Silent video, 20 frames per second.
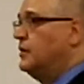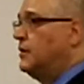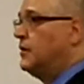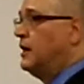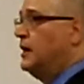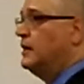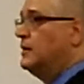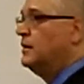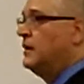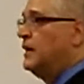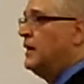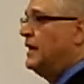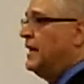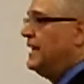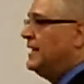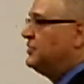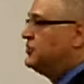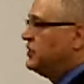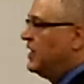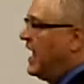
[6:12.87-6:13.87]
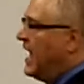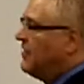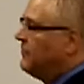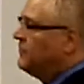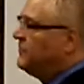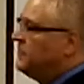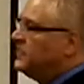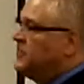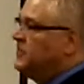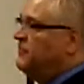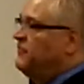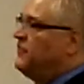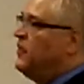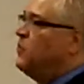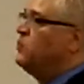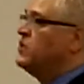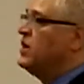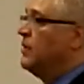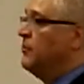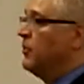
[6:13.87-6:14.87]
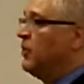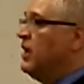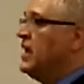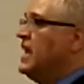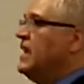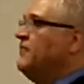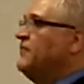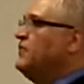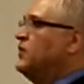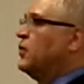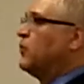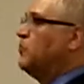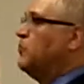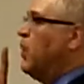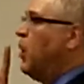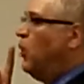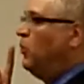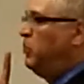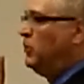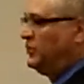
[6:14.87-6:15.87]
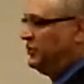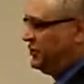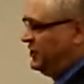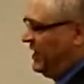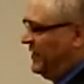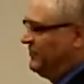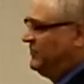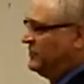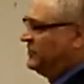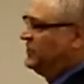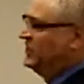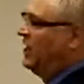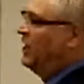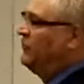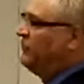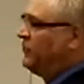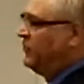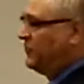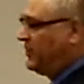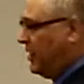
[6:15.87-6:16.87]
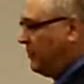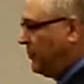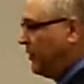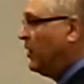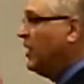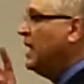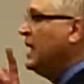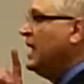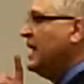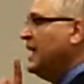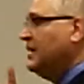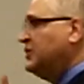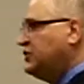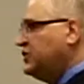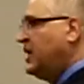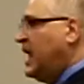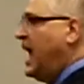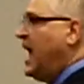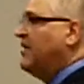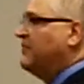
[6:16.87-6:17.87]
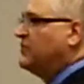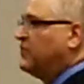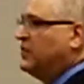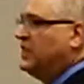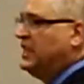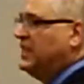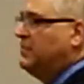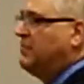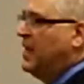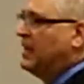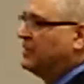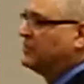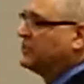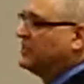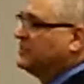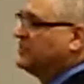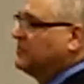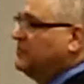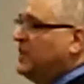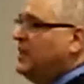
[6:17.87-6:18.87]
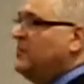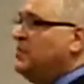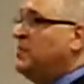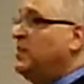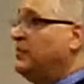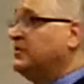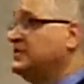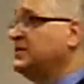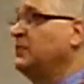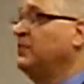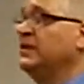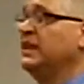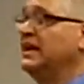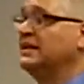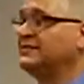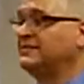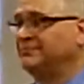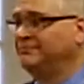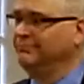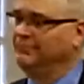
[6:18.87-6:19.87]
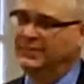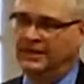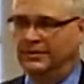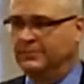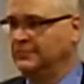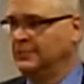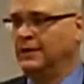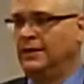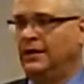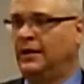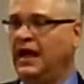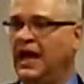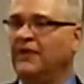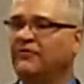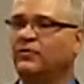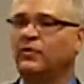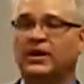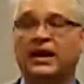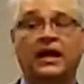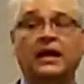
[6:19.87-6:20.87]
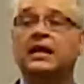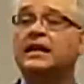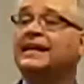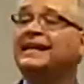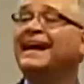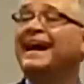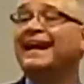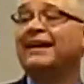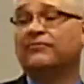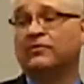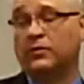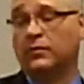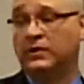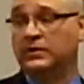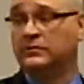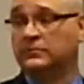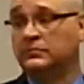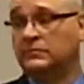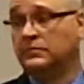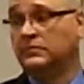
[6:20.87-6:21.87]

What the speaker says: All right? It should have the phone number. If you're mobile, it should have your cell phone number. It should have your email address. And many people say, well, that's, everyone. Not everyone.